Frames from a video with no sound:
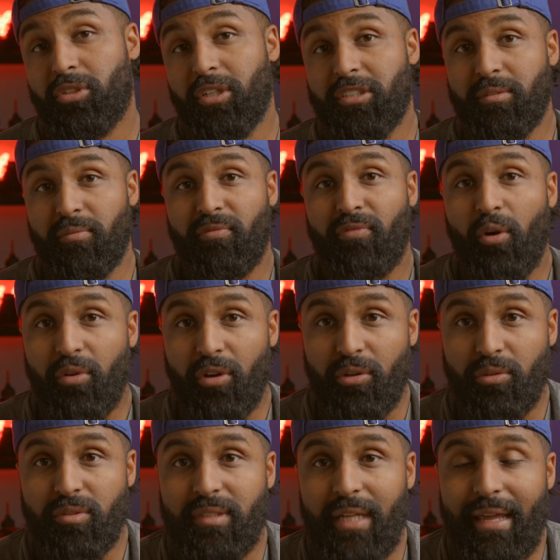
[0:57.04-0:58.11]
took some
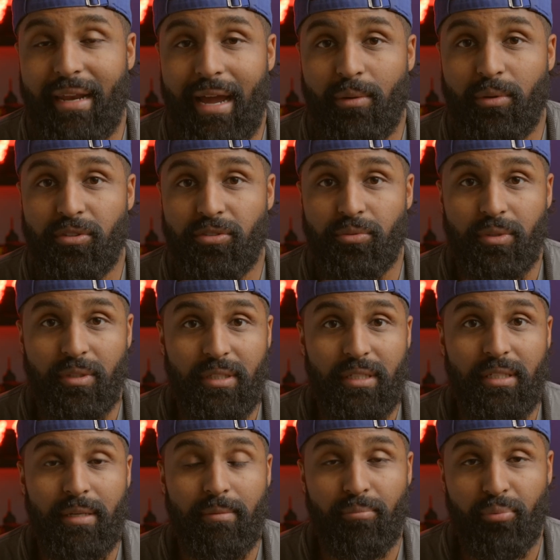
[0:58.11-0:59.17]
photos and I was
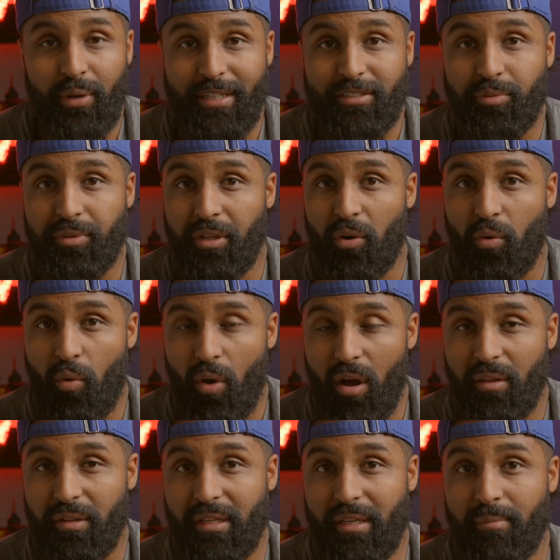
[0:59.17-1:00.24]
really impressed with the
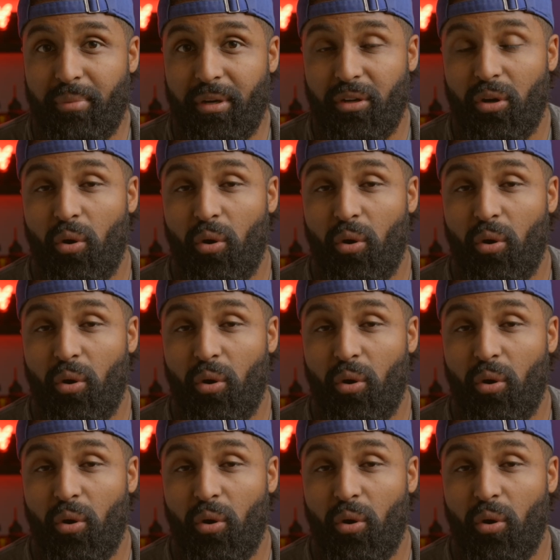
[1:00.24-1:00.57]
quality, but